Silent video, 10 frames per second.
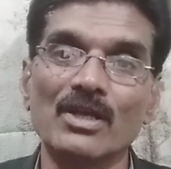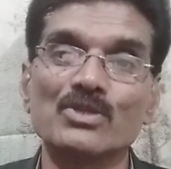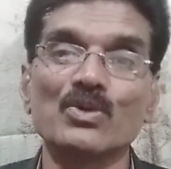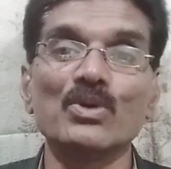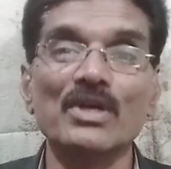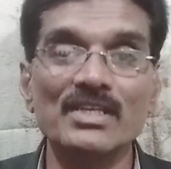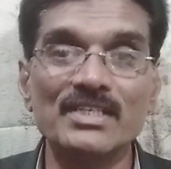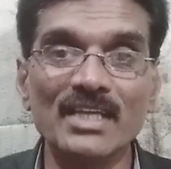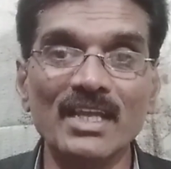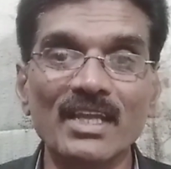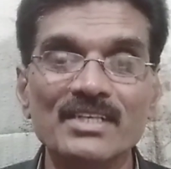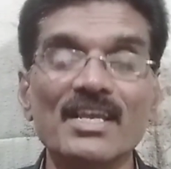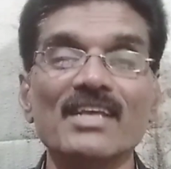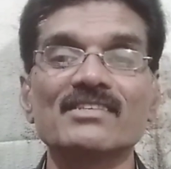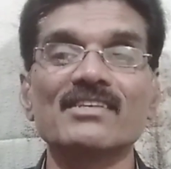So she
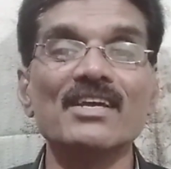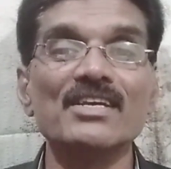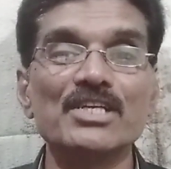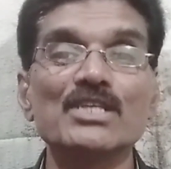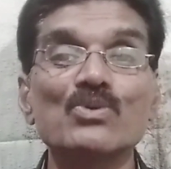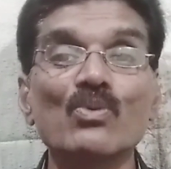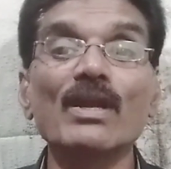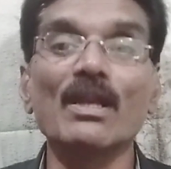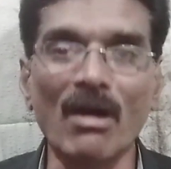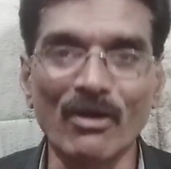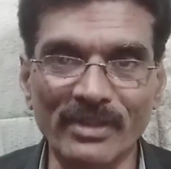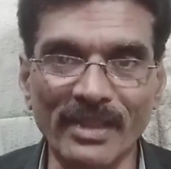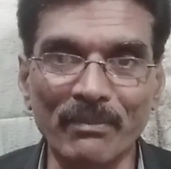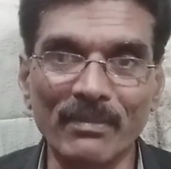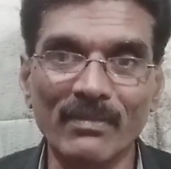says she is one among them.